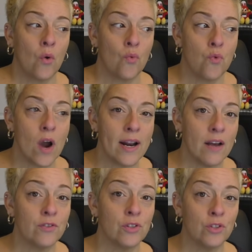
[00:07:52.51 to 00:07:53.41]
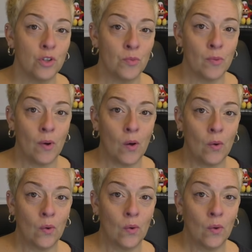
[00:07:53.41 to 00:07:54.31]
right after the Super
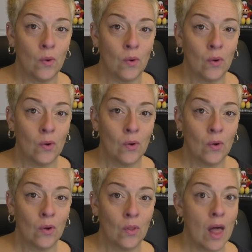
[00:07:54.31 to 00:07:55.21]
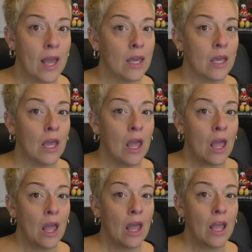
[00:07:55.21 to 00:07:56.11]
Bowl. Like,
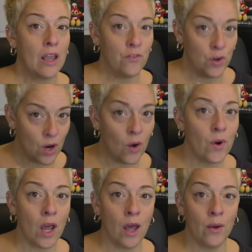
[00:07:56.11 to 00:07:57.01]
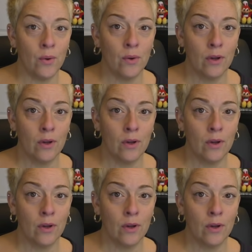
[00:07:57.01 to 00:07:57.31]
if you don't know,